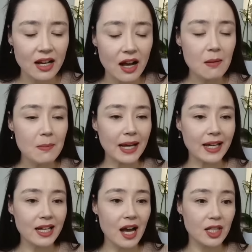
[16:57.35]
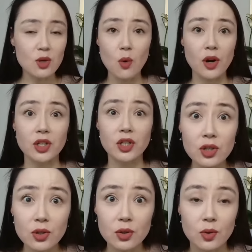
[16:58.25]
Oh my God, you are
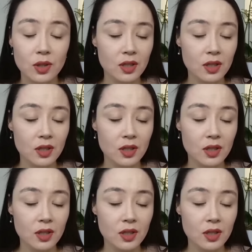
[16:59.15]
new.